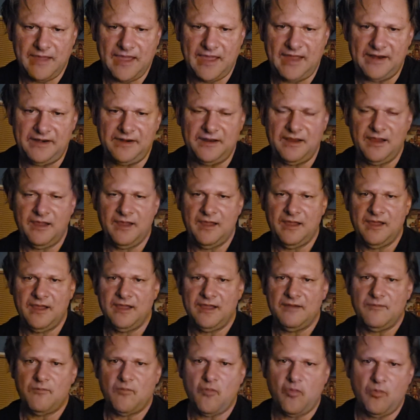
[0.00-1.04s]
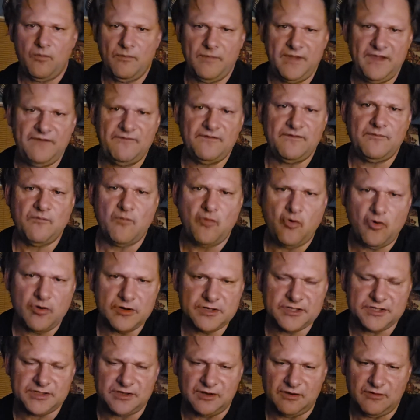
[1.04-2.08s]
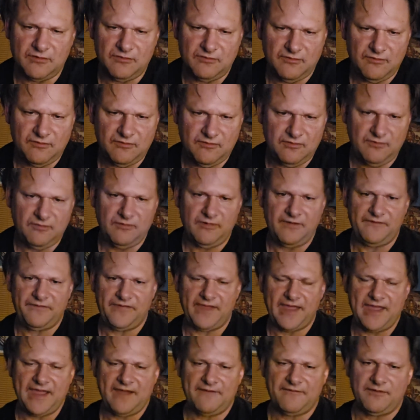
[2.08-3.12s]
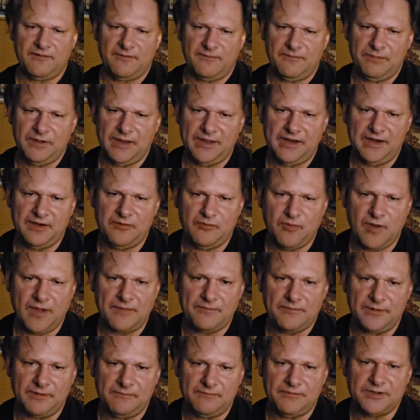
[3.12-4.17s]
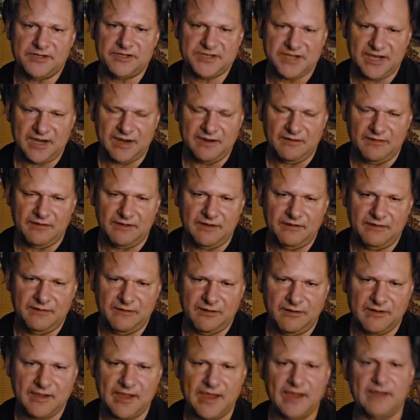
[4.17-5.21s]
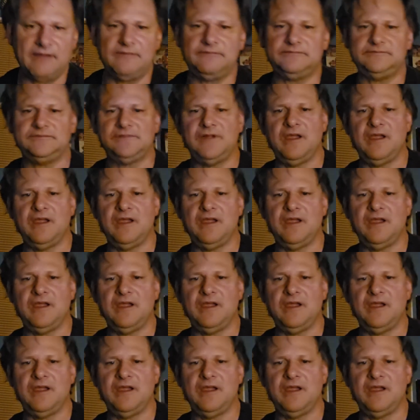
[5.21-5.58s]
And even more so if they have a bladed weapon, particularly, okay?